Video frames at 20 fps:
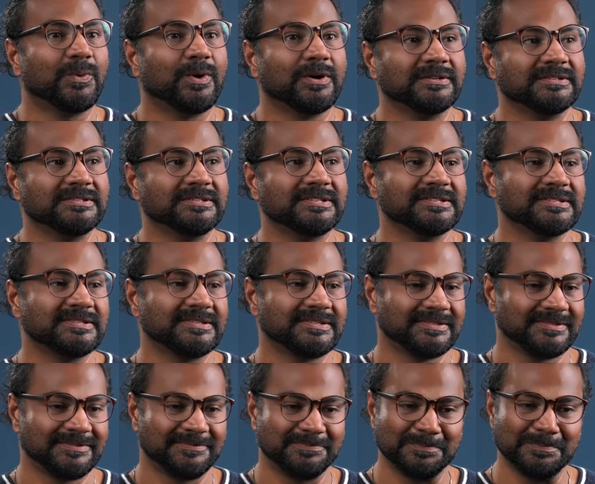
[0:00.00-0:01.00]
was
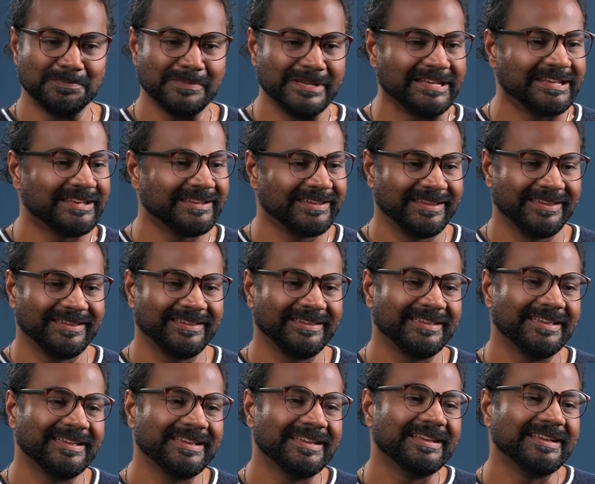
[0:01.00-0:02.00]
this
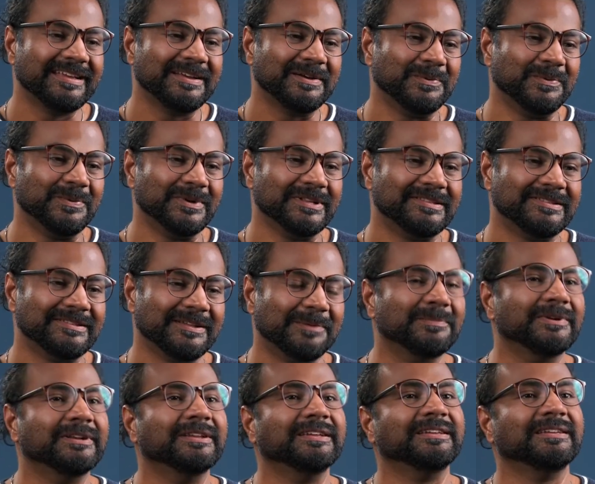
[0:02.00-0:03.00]
meeting with
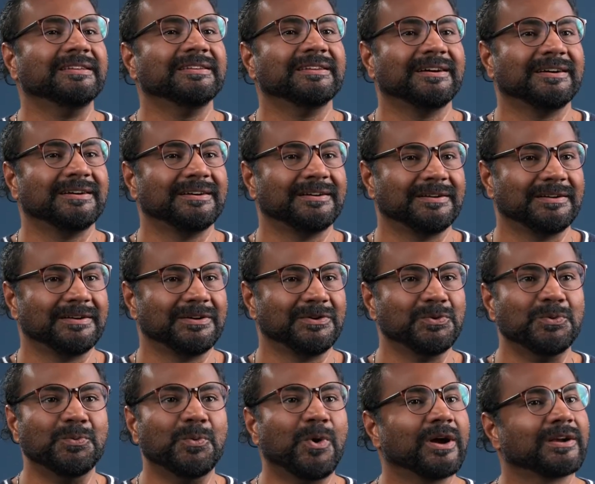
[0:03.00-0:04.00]
somebody
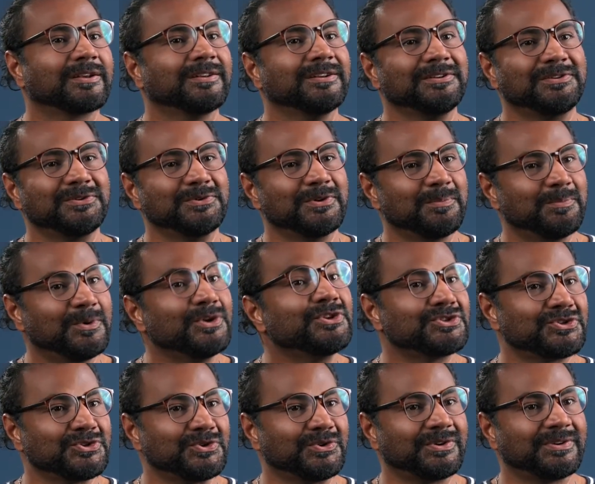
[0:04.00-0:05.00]
who walked into a
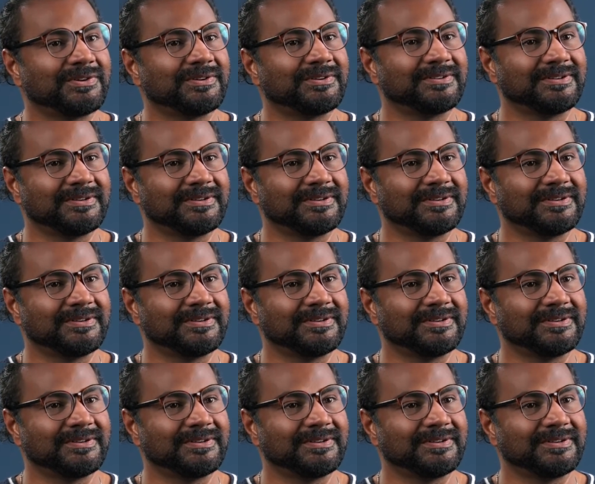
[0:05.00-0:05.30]
bookstore.